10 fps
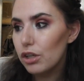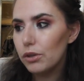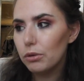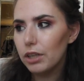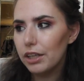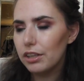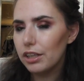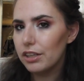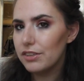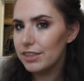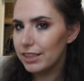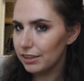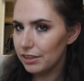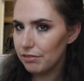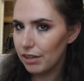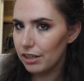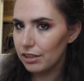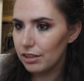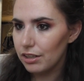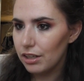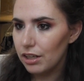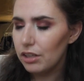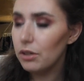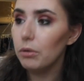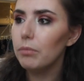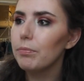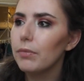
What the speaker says: don't like the Conceal and Define. No,